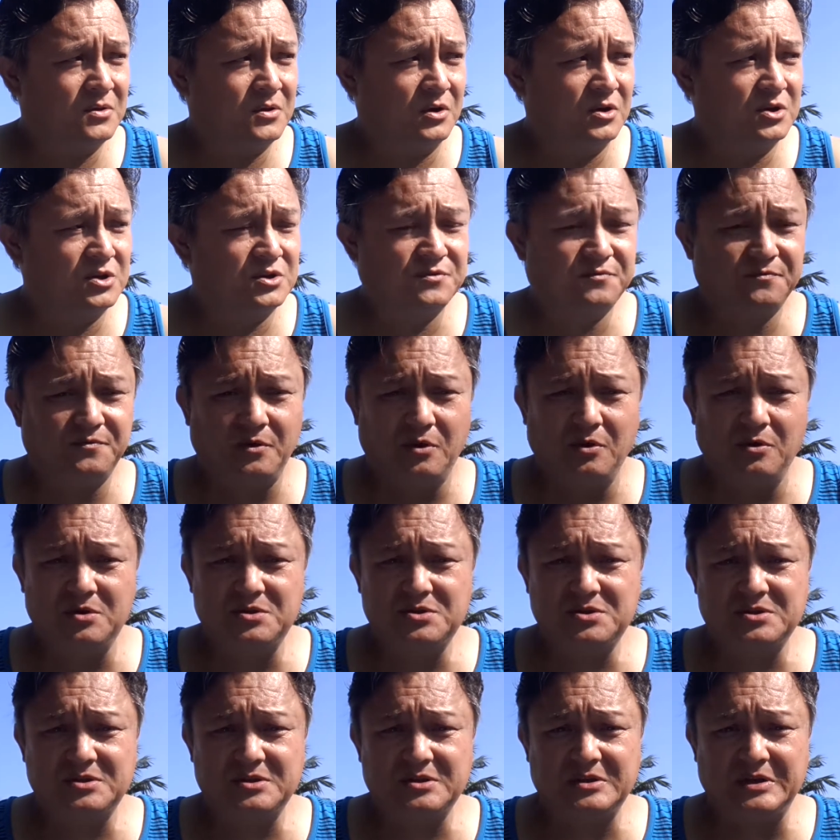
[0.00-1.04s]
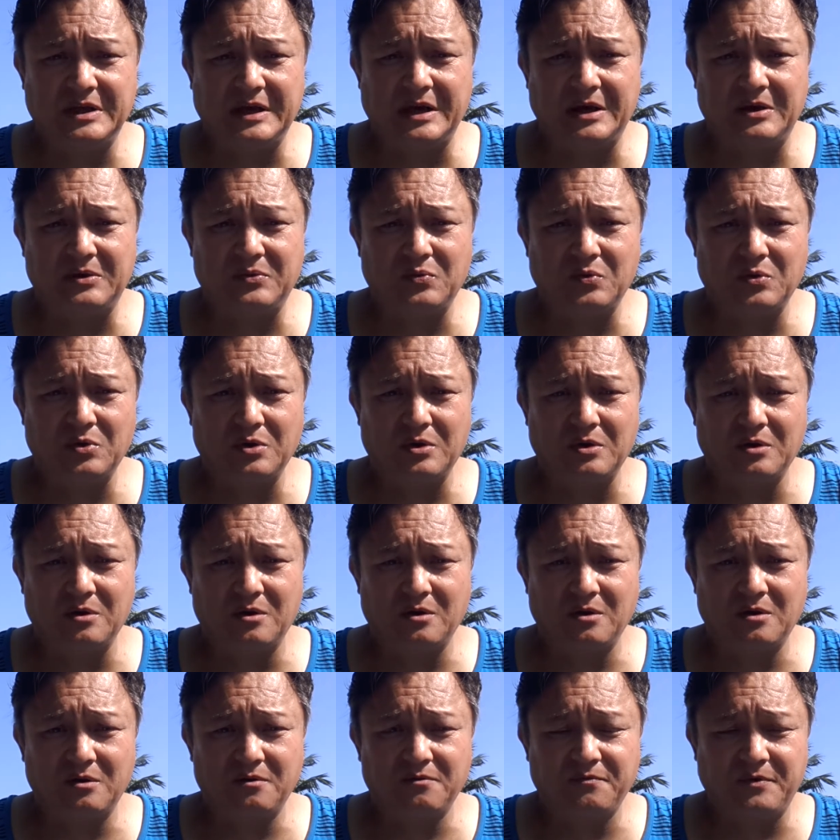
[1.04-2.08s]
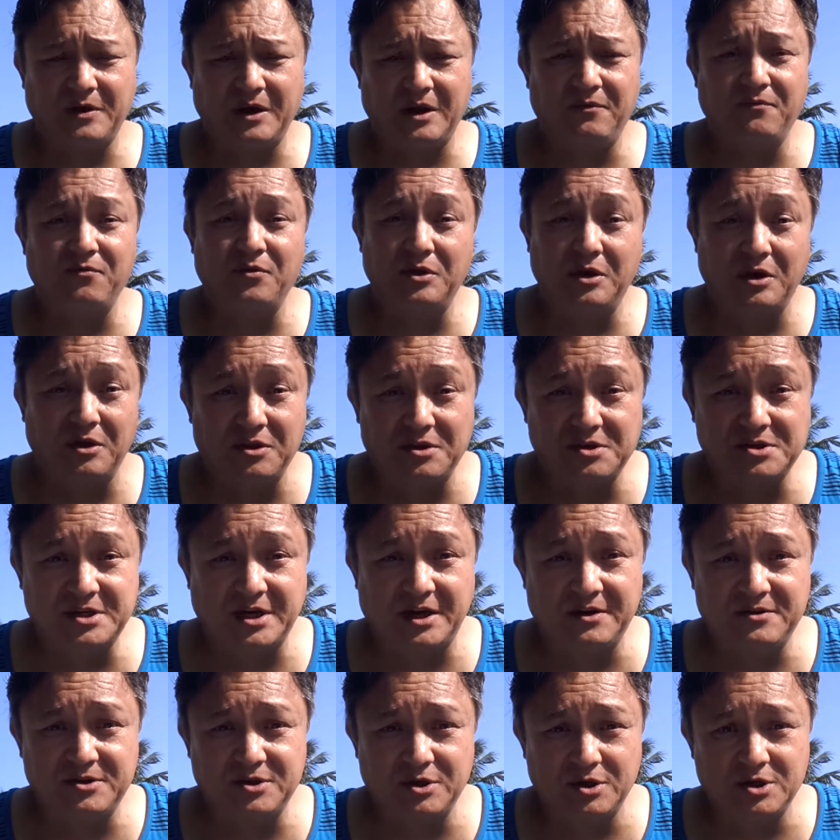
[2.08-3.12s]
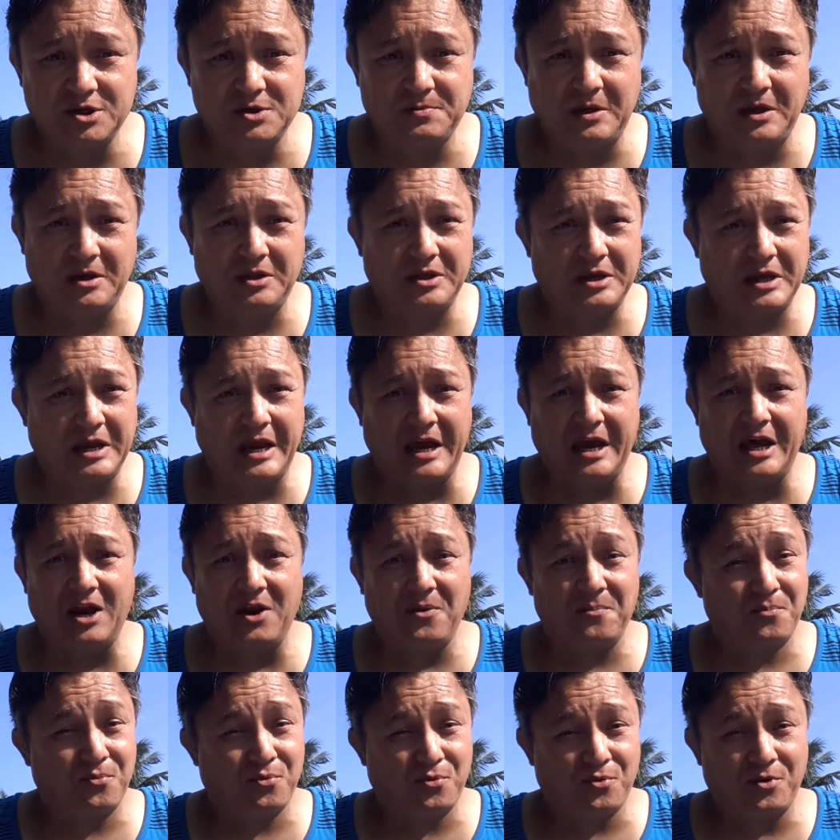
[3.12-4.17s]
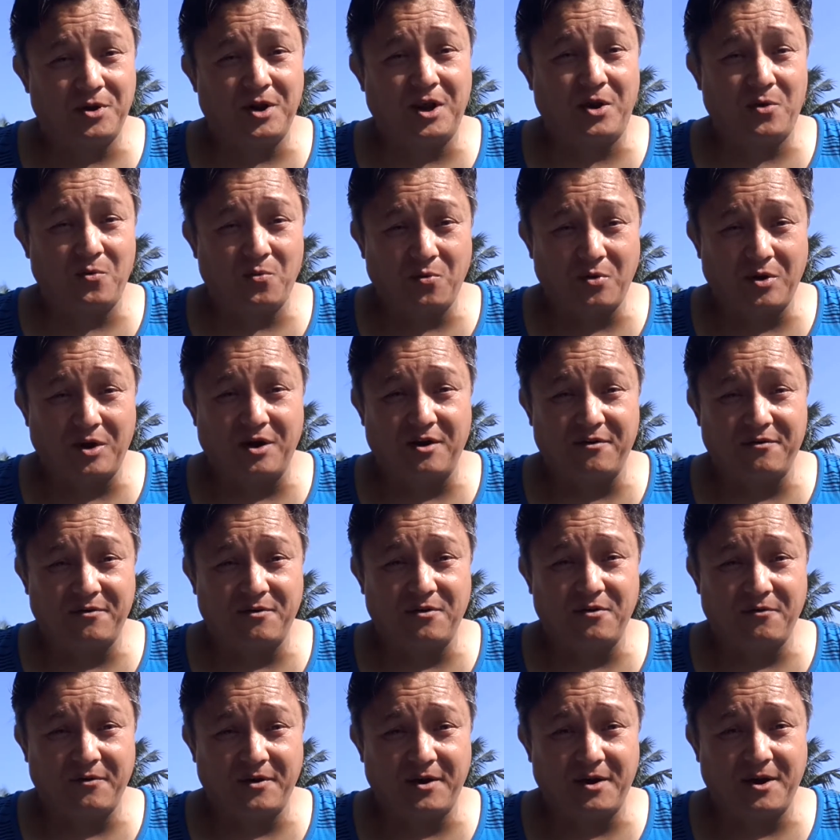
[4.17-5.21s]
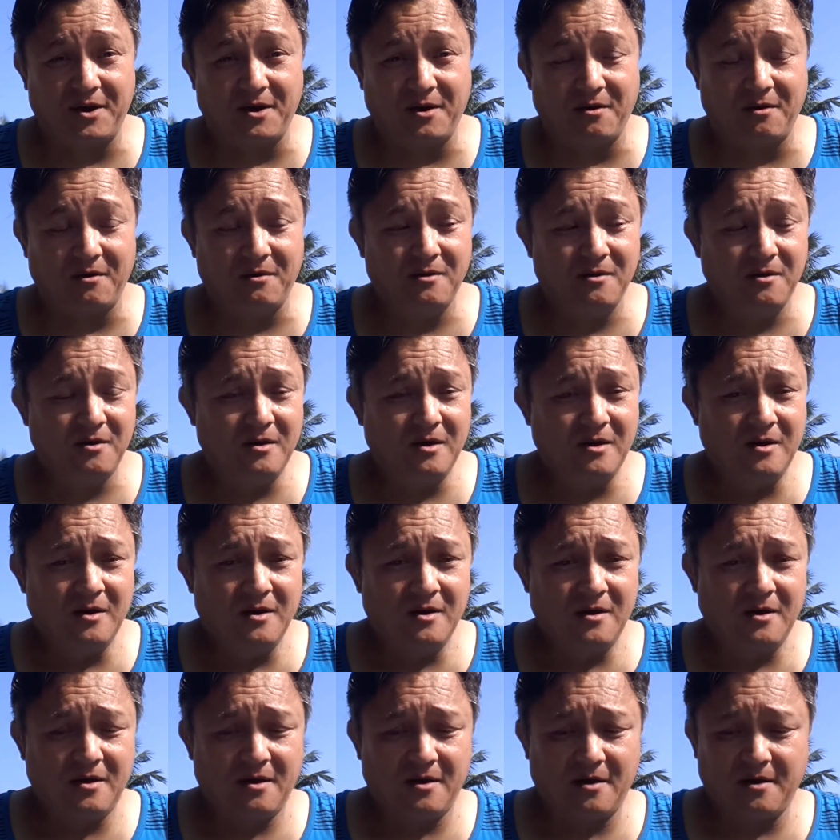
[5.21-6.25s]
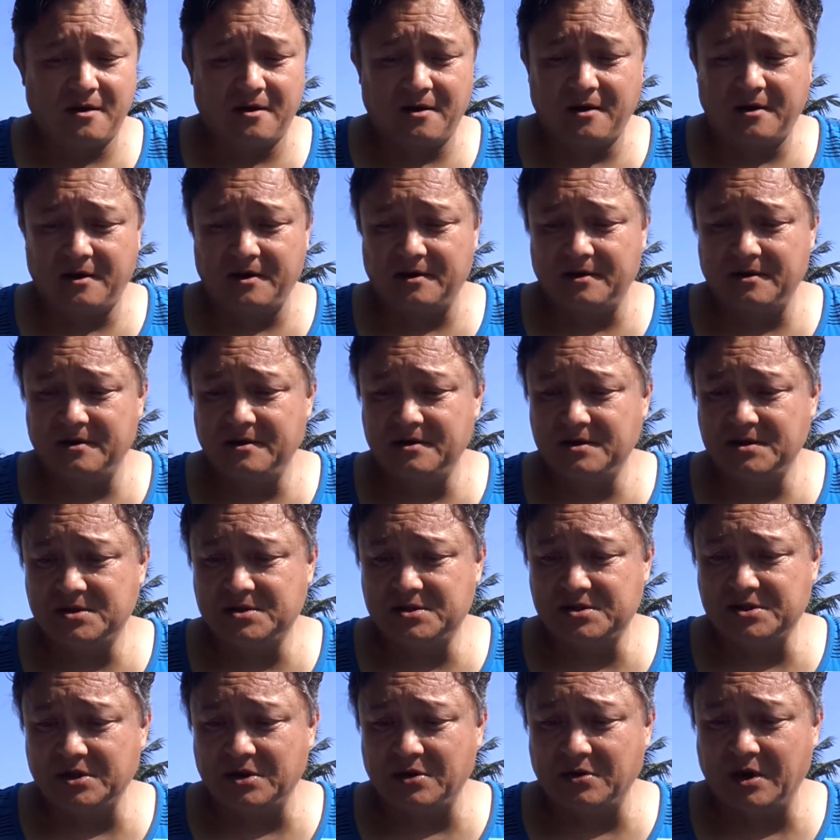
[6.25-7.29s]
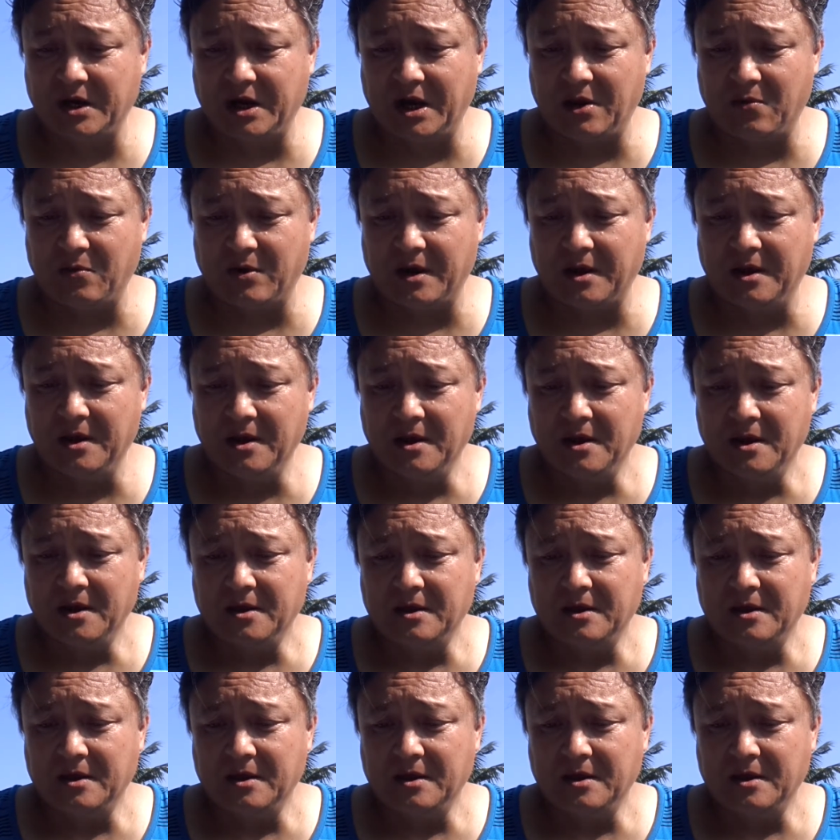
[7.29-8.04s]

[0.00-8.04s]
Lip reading: those folks that were fighting for the other side, so to speak, they had it pretty rough over here. So anyway,